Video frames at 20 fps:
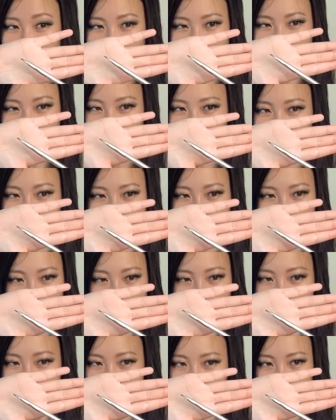of this, but
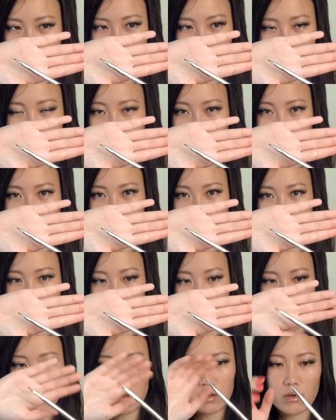I'm absolutely going to
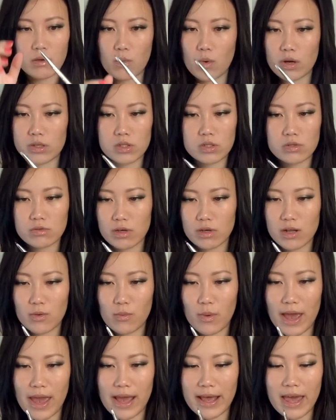buy a new one straight
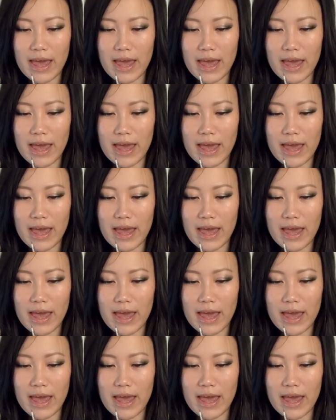away.